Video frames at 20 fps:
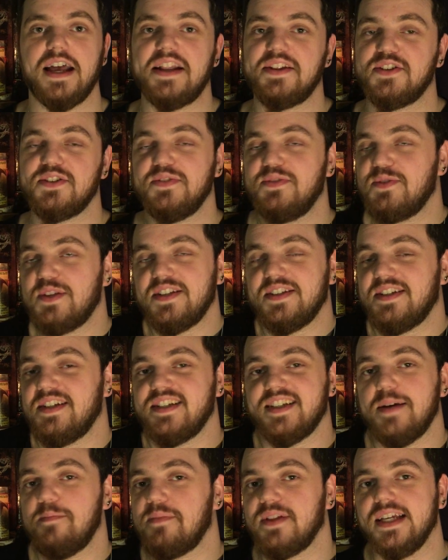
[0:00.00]
It's just
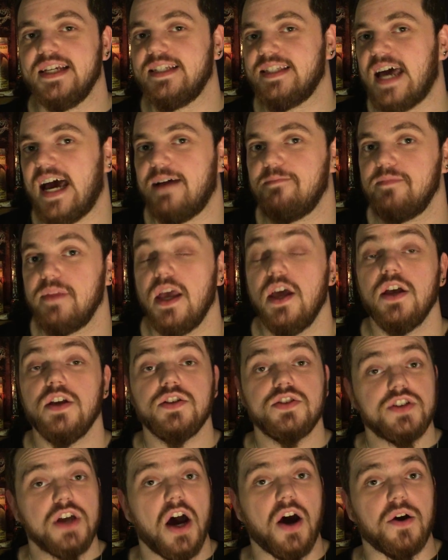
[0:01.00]
as simple as that.
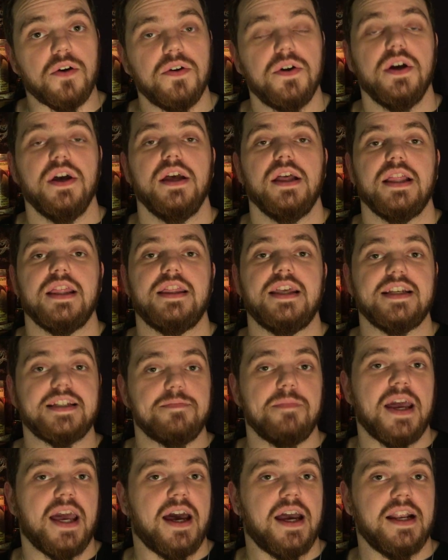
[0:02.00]
So
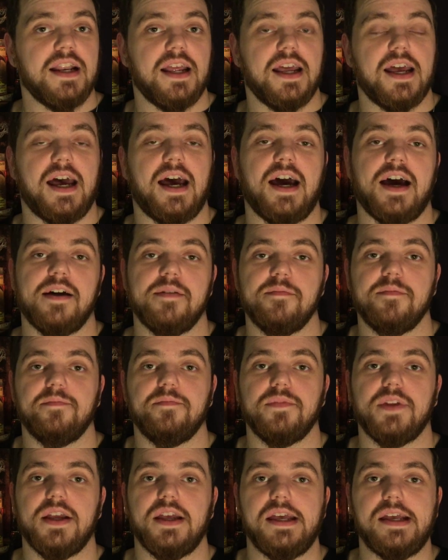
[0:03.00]
this man
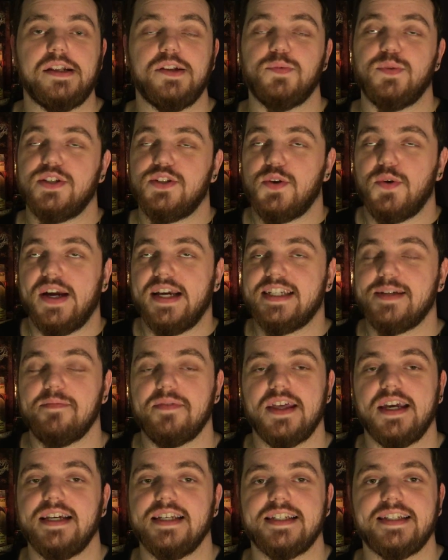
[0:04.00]
was doing some
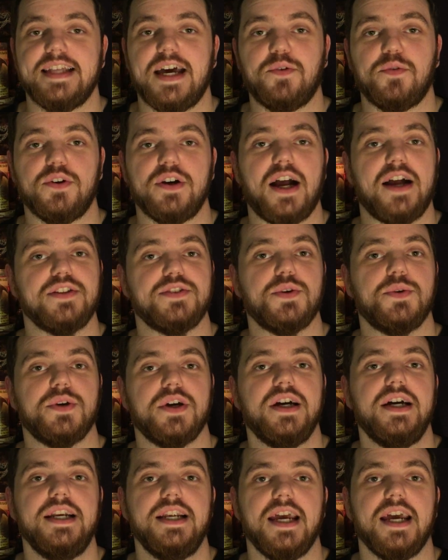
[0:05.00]
things that were not so
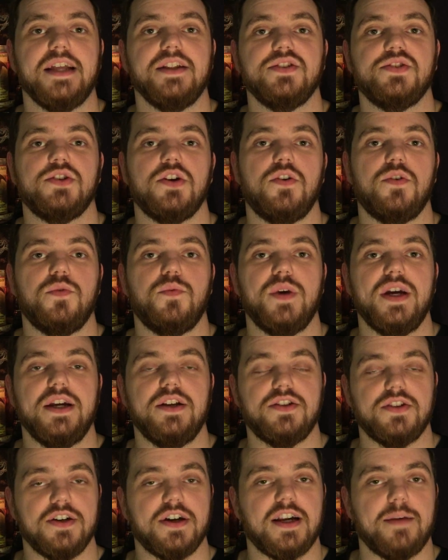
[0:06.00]
good, and so
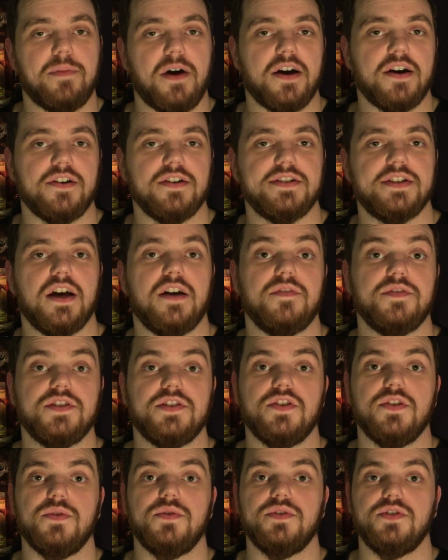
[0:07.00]
we took it upon ourselves
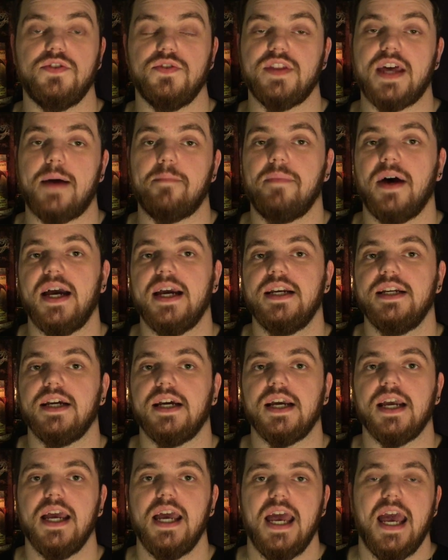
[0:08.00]
to do that
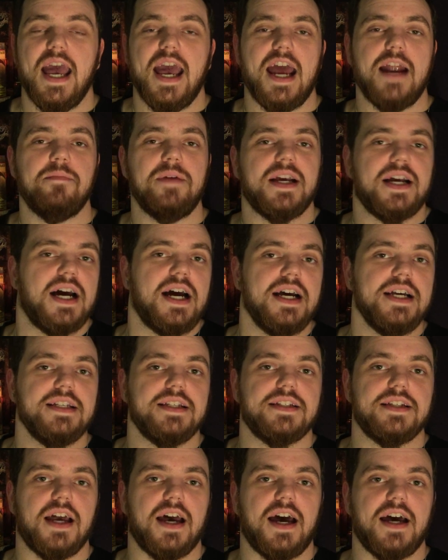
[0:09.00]
binding. And
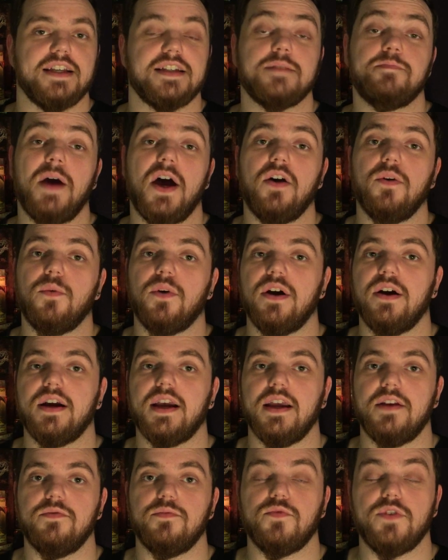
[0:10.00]
because spell
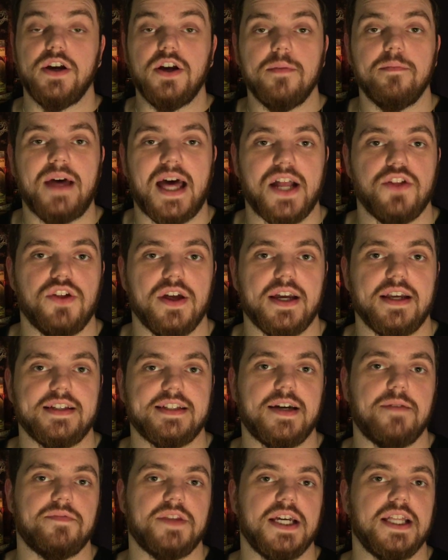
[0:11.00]
work and real magic is
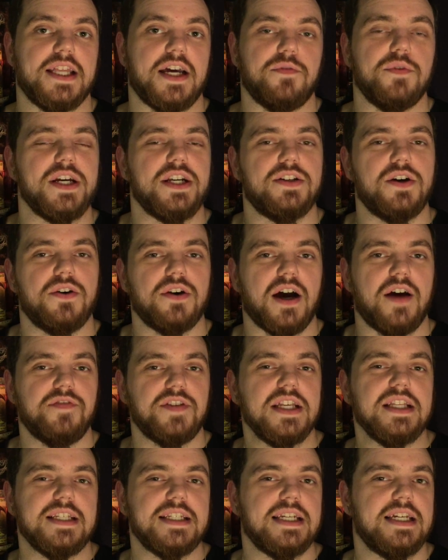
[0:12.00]
something that we don't
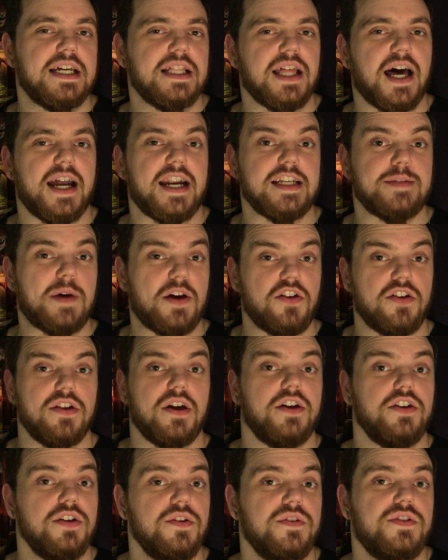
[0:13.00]
often see a lot, especially
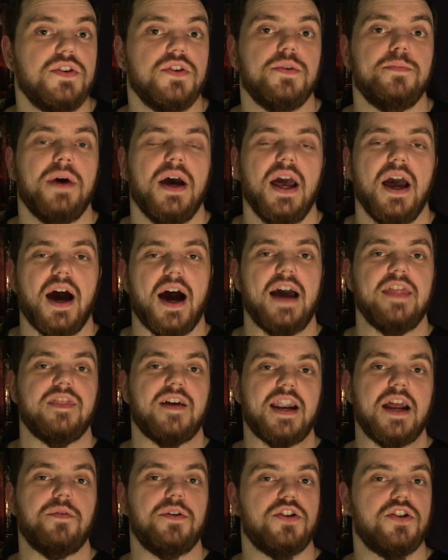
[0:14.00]
on YouTube, I
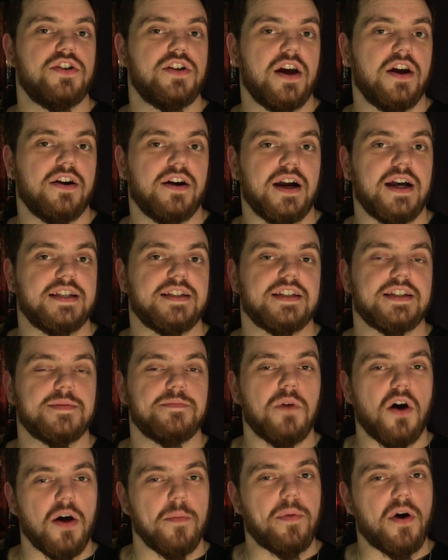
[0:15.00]
thought I would share a
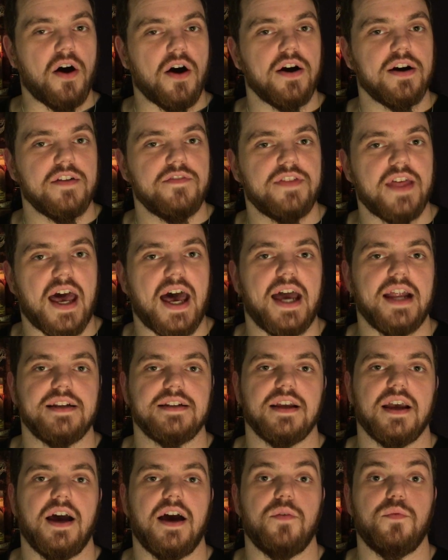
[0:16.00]
small part of
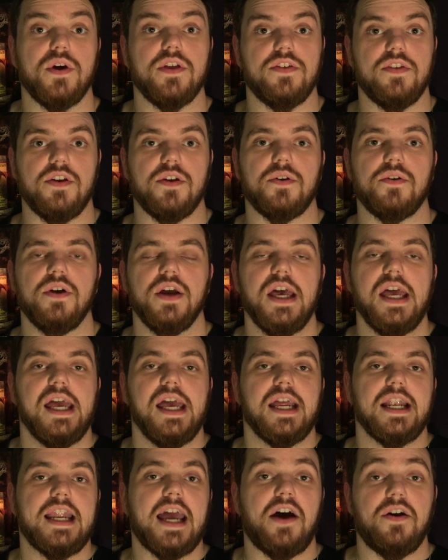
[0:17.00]
that with you.
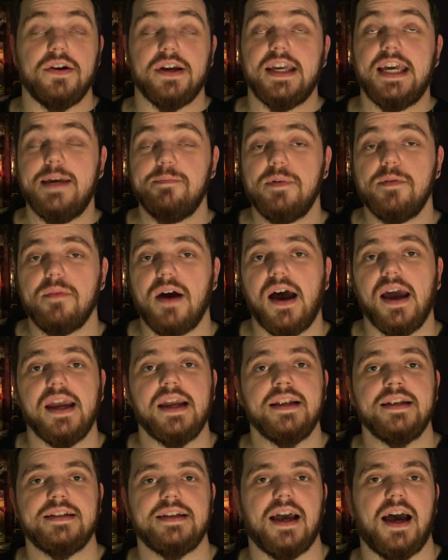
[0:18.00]
Now, keep in
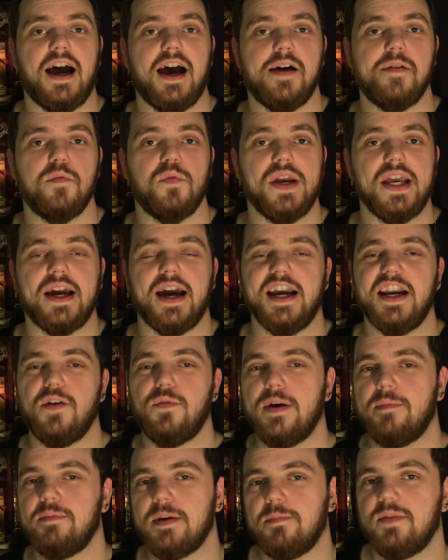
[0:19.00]
mind, we kind
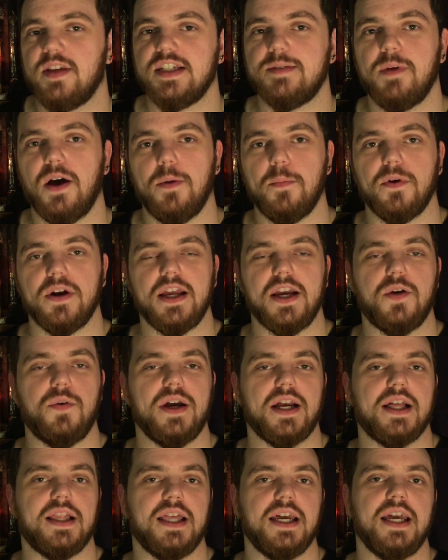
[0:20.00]
of whipped up the spell pretty
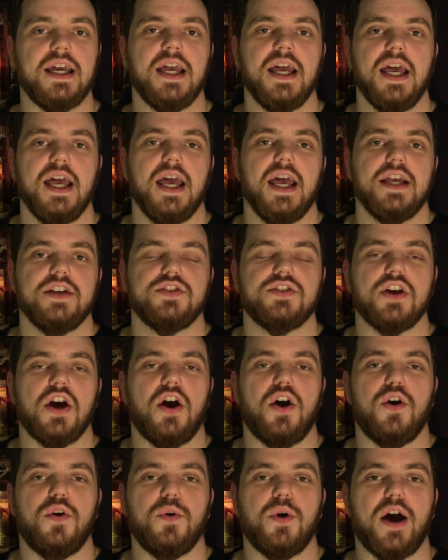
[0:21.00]
quickly.
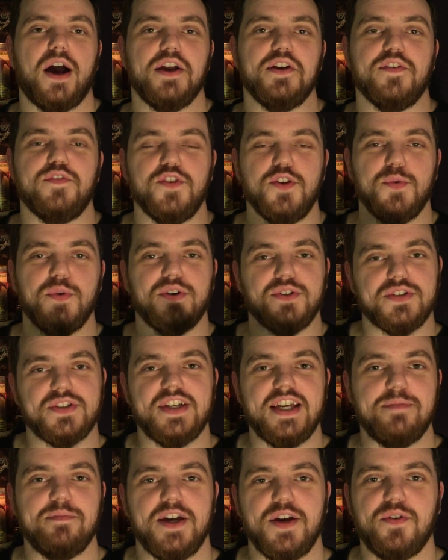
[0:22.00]
So if you will
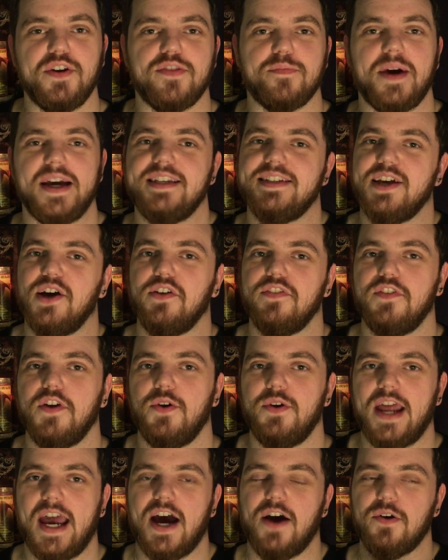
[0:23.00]
see me with my cell
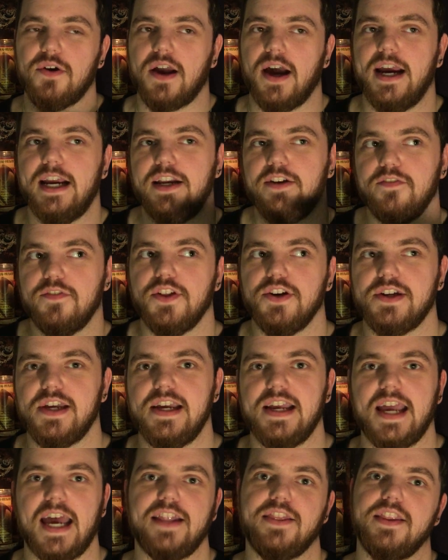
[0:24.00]
phone out kind of
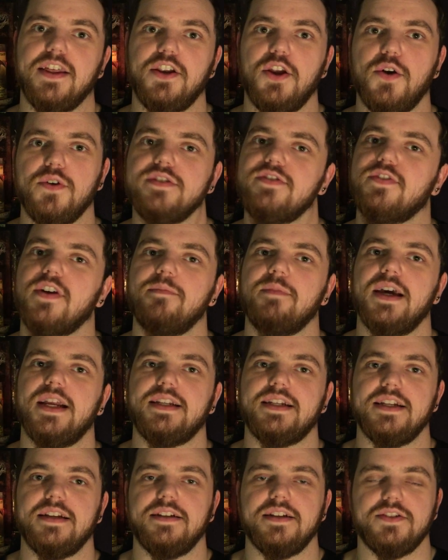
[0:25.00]
looking at the notes from
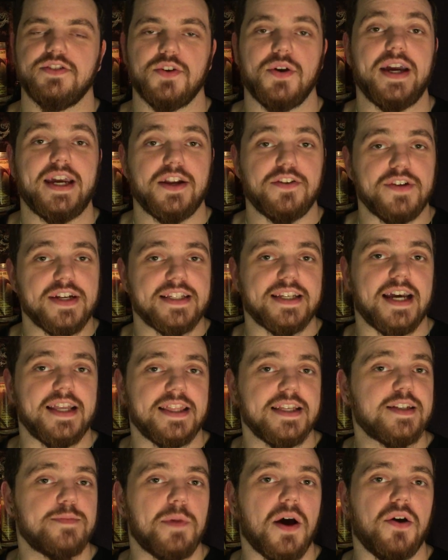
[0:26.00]
it, and so I could recite
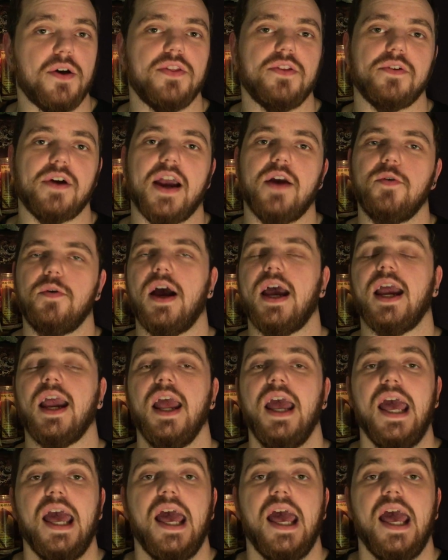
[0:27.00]
the spell in the right way.